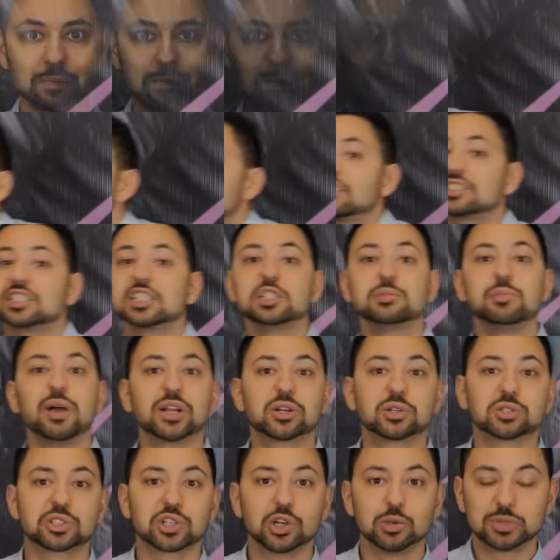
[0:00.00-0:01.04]
To test these
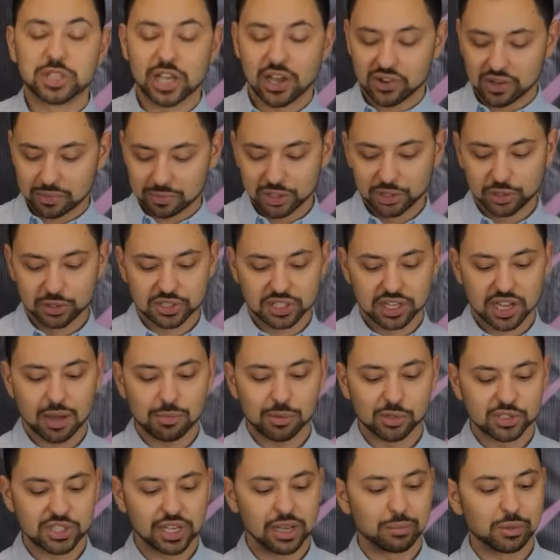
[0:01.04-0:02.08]
microscopes out, I'm going to use a
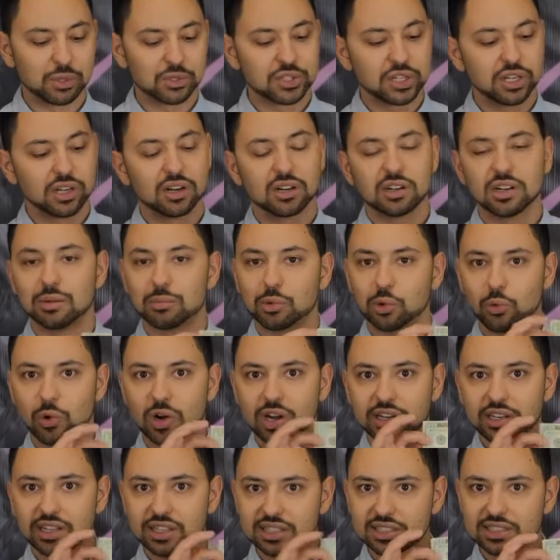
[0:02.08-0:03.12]
couple samples here. Number
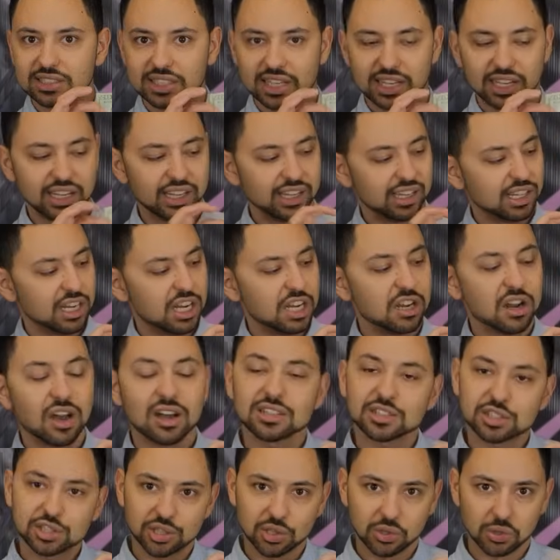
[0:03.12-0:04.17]
one is a
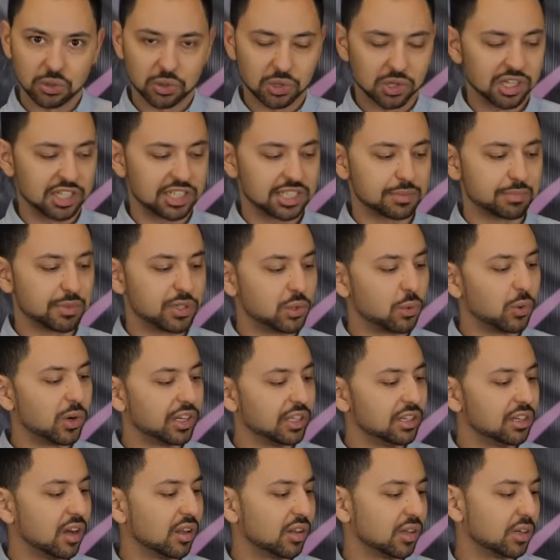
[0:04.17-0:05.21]
not so crisp
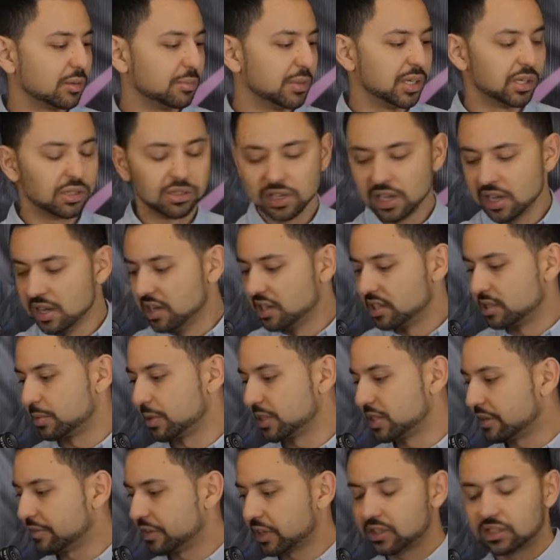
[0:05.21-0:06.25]
$20 bill.
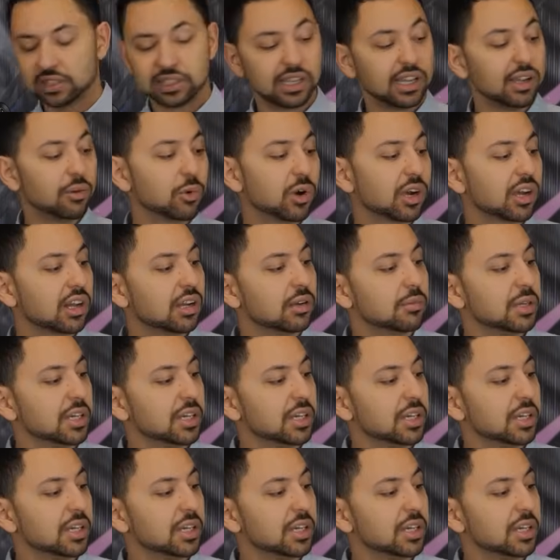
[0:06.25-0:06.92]
Specifically, we're going to